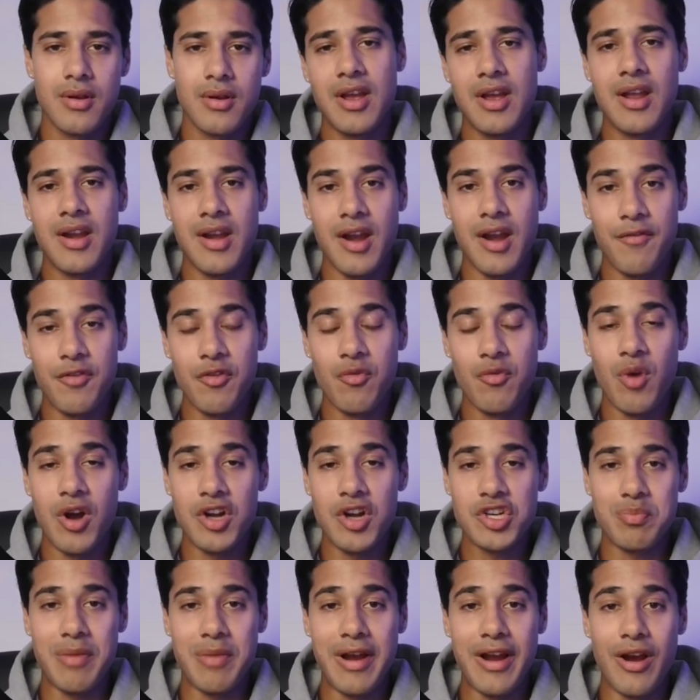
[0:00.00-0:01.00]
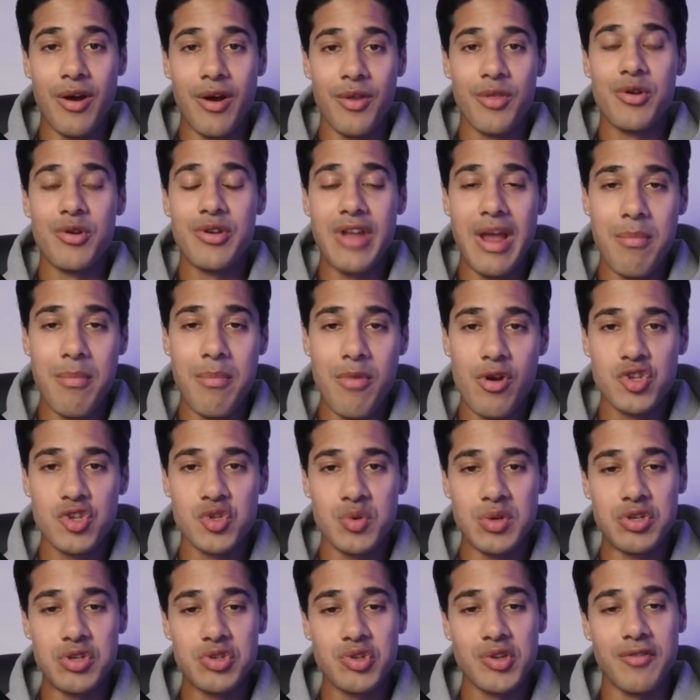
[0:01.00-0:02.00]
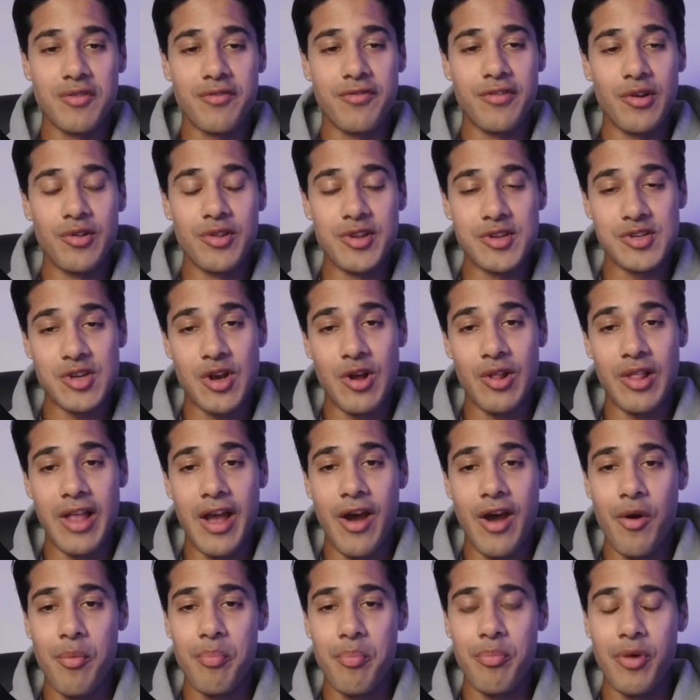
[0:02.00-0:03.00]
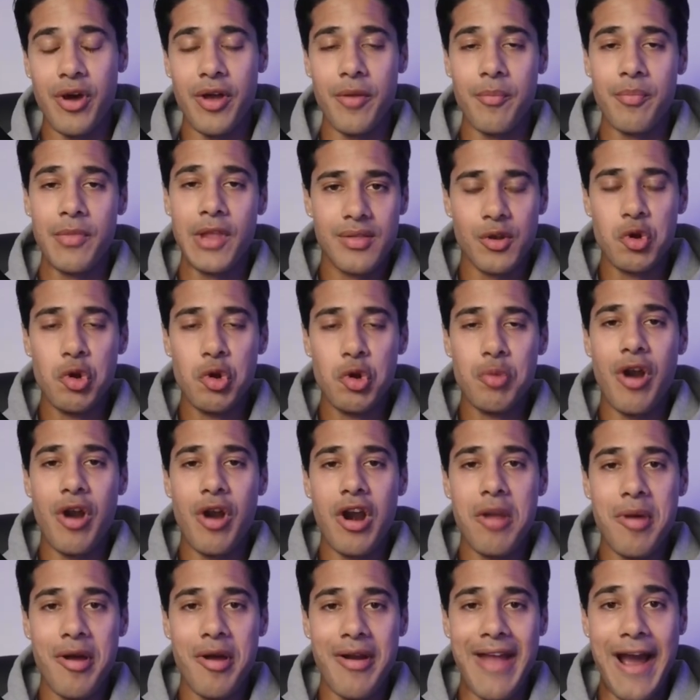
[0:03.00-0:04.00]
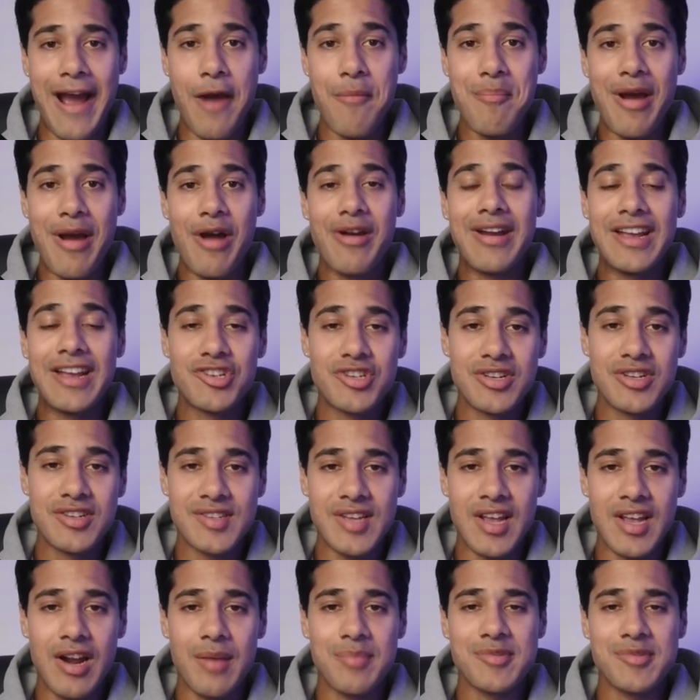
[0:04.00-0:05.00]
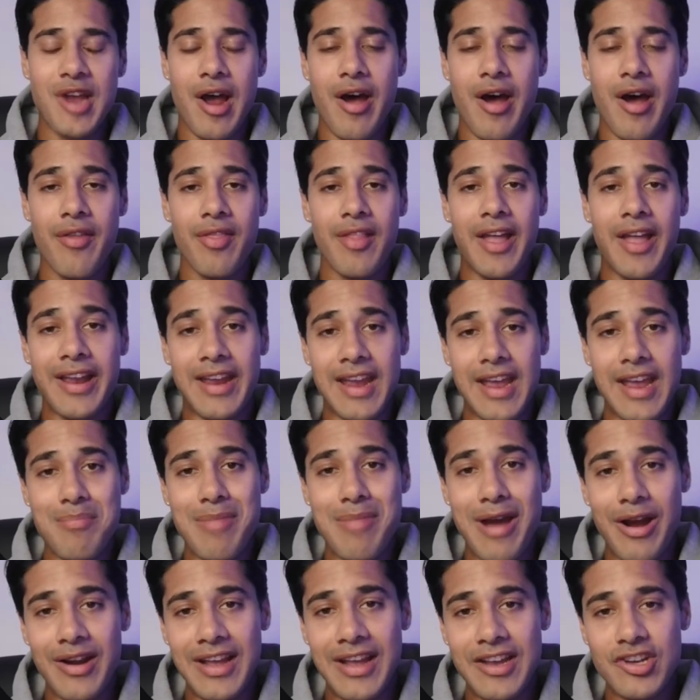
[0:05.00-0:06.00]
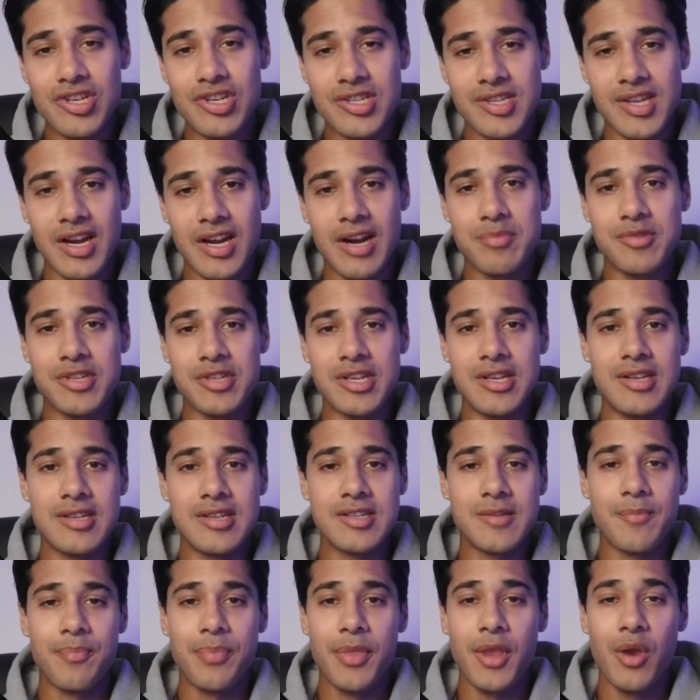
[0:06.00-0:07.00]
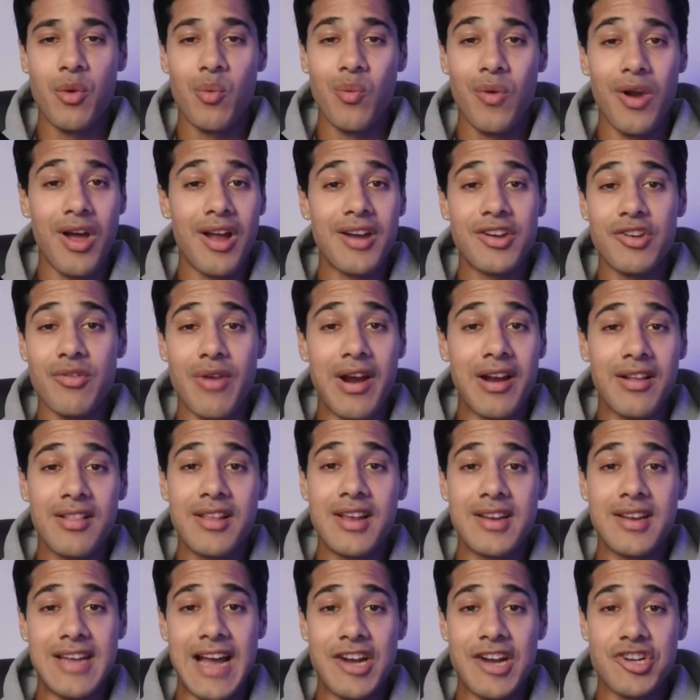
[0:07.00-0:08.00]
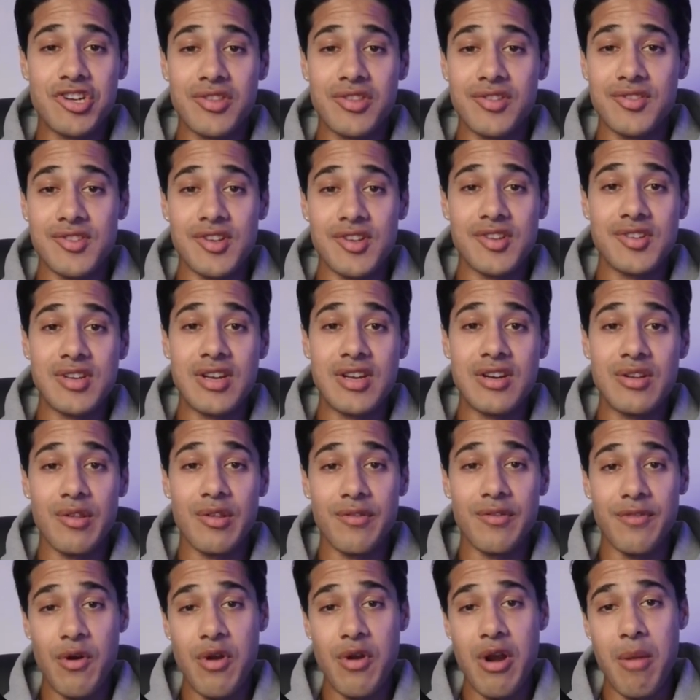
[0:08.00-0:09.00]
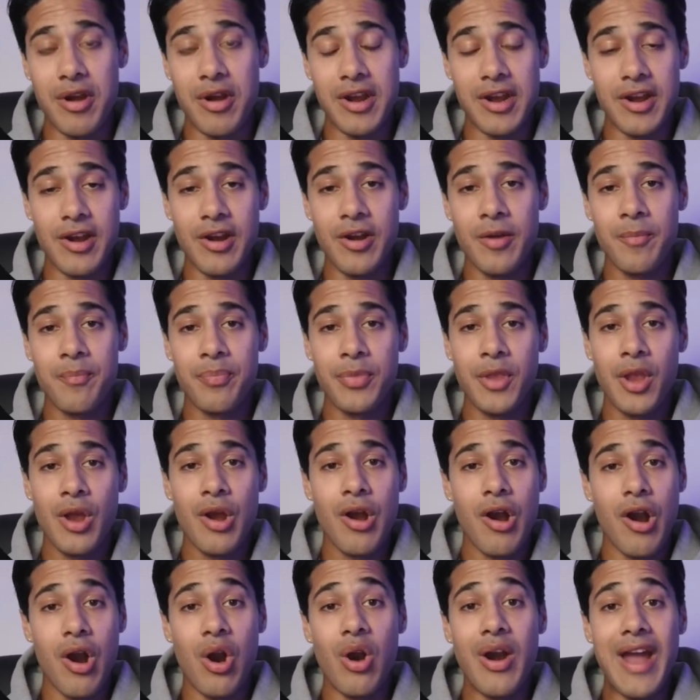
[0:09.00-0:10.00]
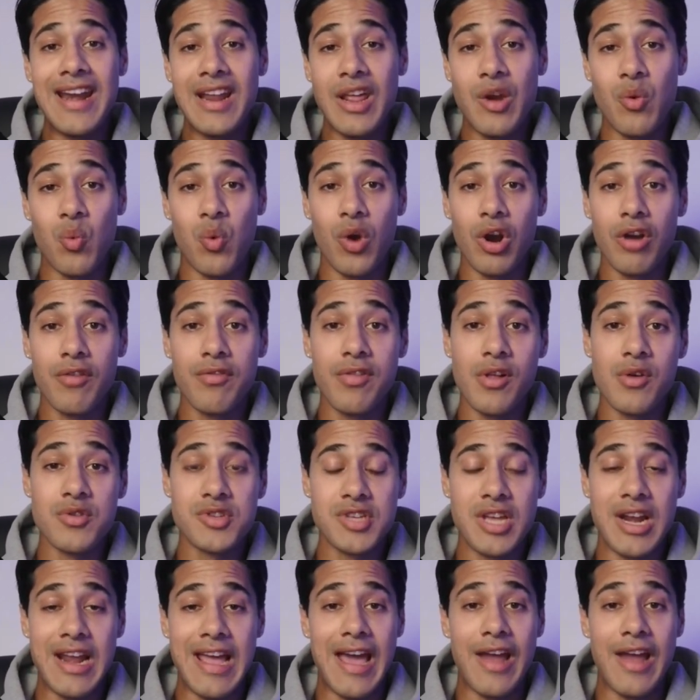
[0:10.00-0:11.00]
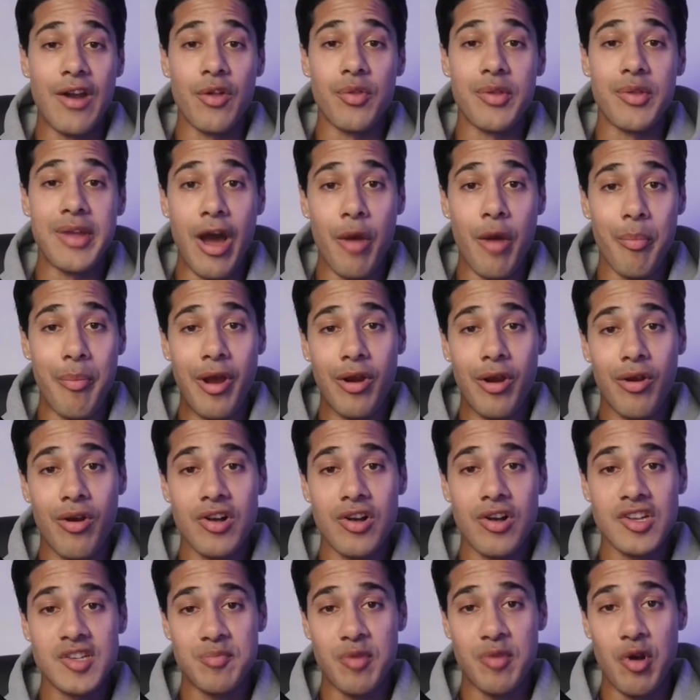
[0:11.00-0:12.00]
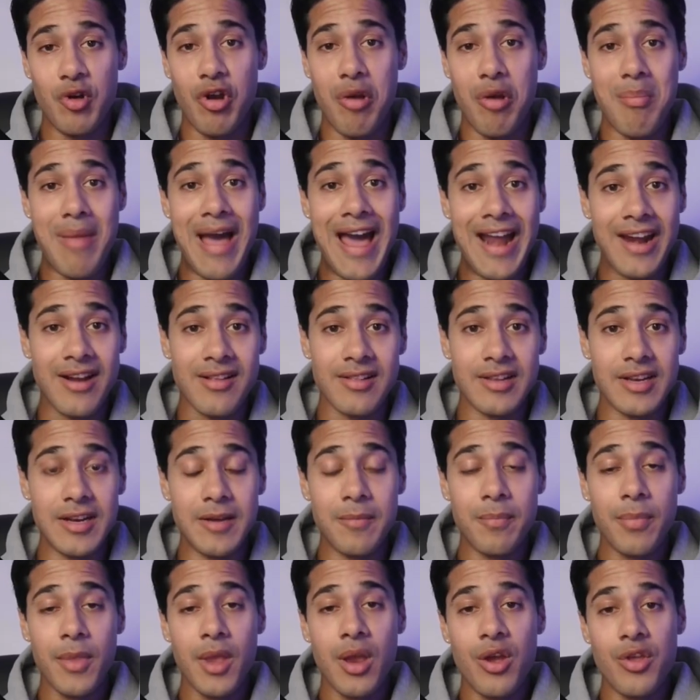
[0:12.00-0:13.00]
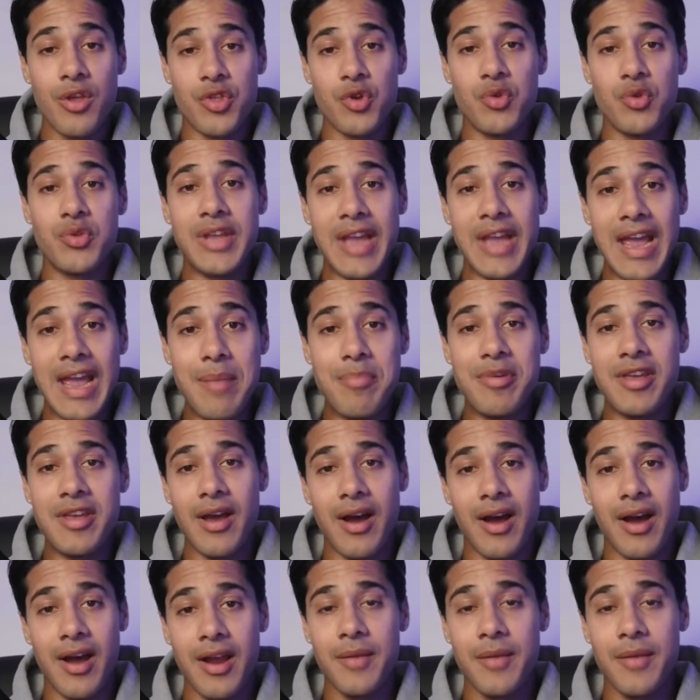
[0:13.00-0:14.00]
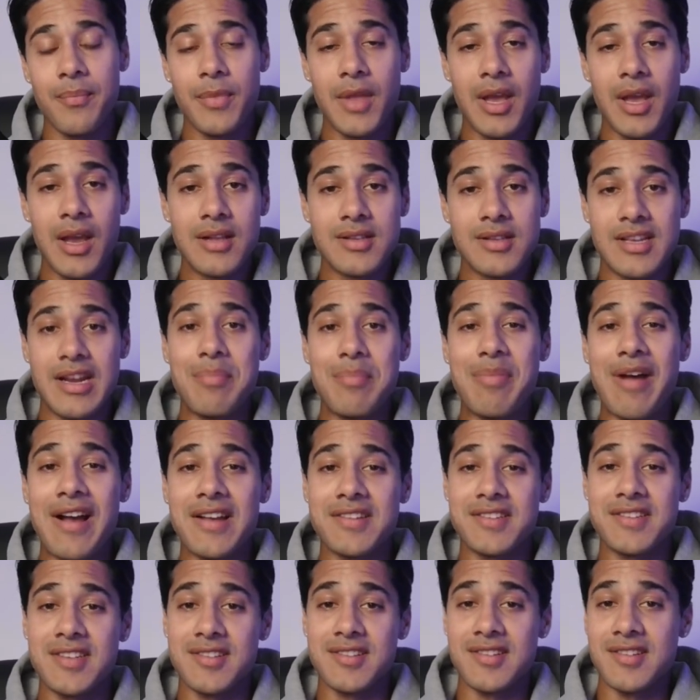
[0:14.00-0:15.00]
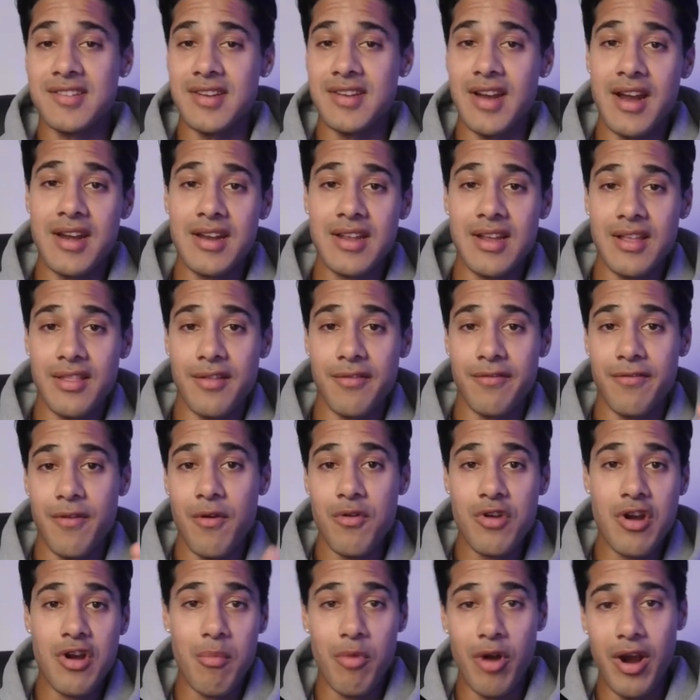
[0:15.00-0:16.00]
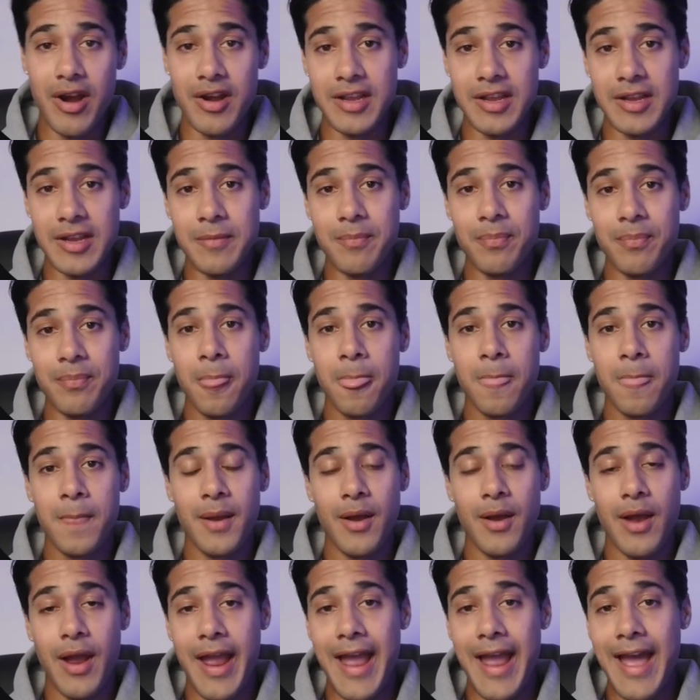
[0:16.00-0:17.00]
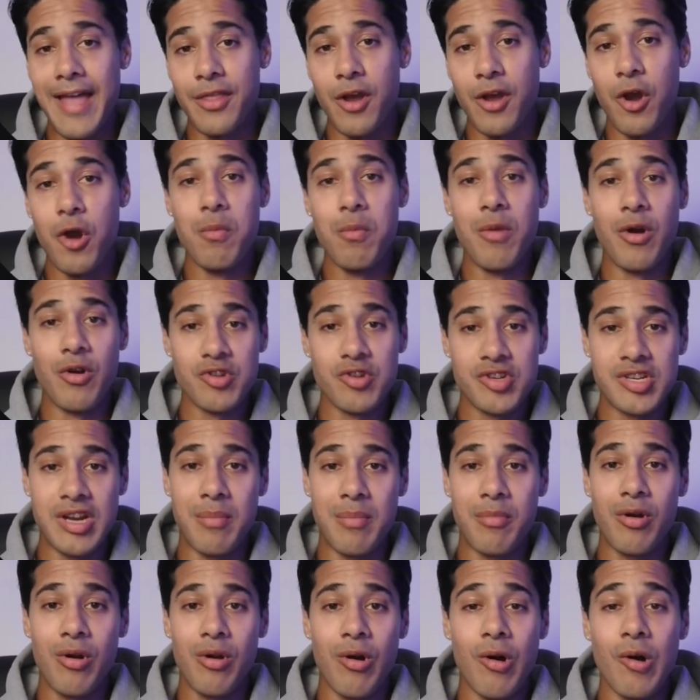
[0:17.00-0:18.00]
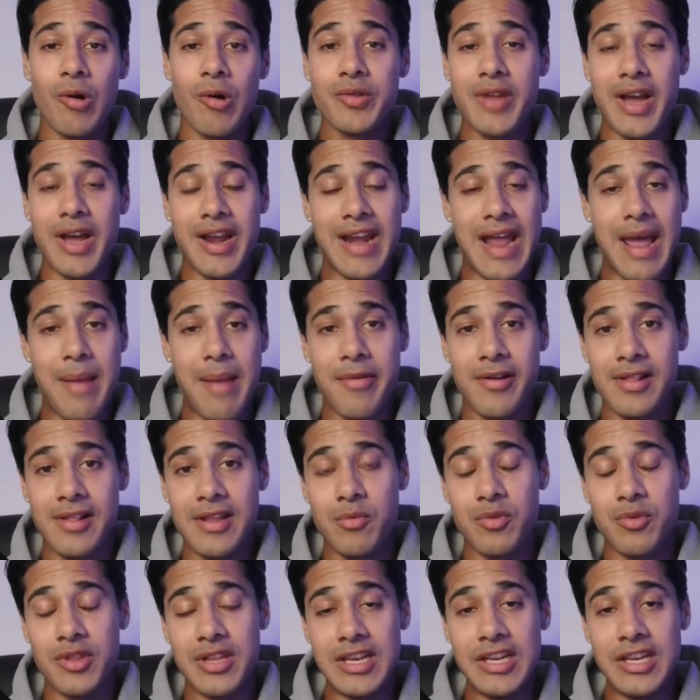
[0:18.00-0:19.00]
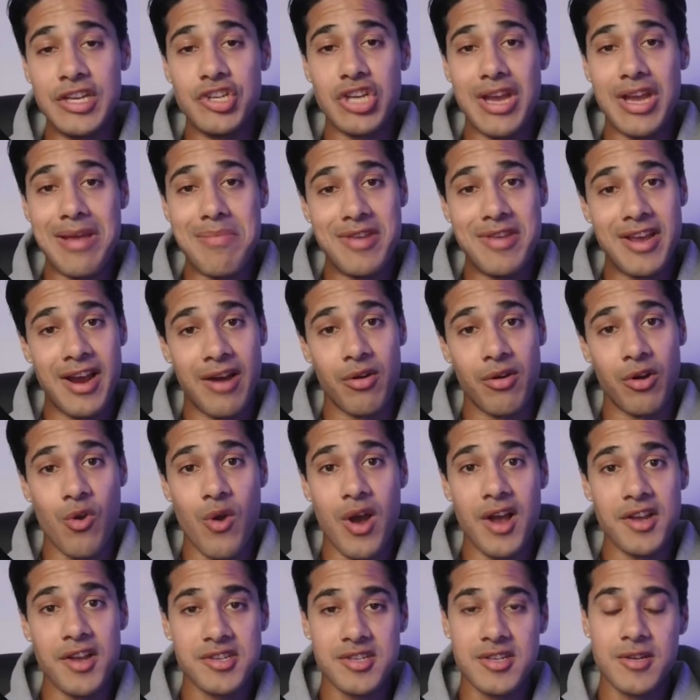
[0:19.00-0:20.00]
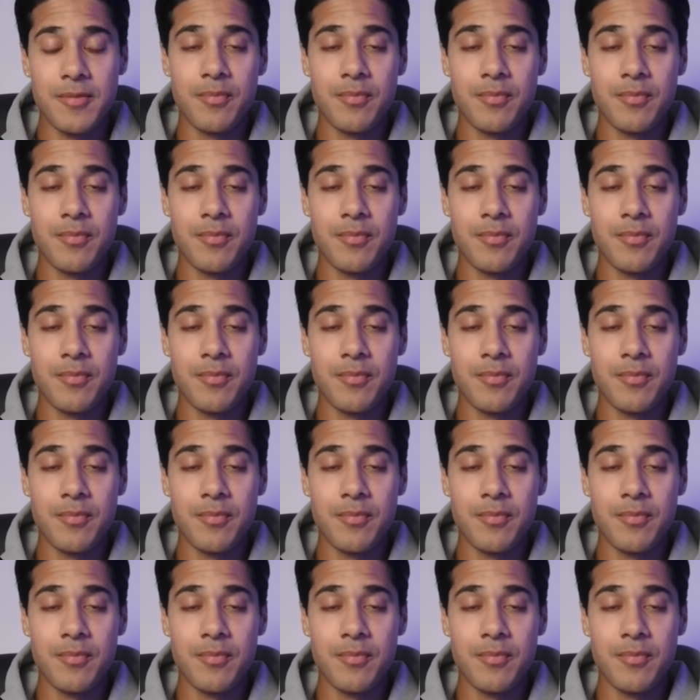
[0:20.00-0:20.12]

If you watch my other demos, we usually fill this all out, but cool part about outbound agent setups, unlike inbound agent setups, is we're not directly attaching the assistant to the phone number here. Our end workflow is going to handle the outbound calls programmatically through the API. It's going to pass the assistant ID and the phone number ID and the homeowner's number all dynamically with each API request.